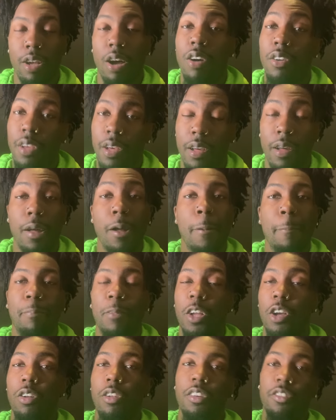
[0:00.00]
Oh, yeah,
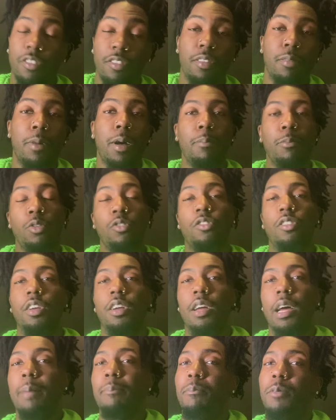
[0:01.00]
go listen to my
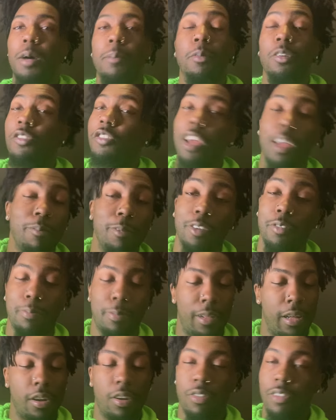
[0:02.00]
music. I'm, I'm a shameless
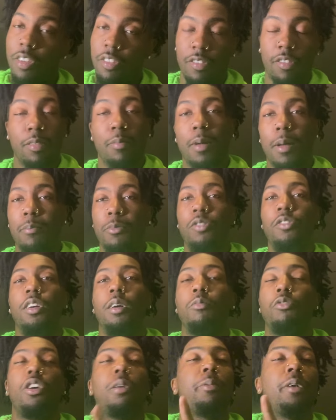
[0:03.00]
plug. Go listen to my
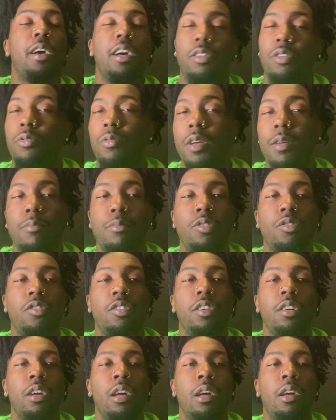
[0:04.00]
music. I'm dropping LOA
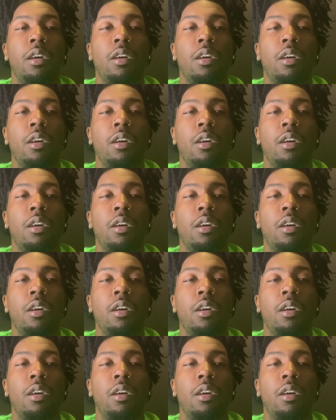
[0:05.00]
music.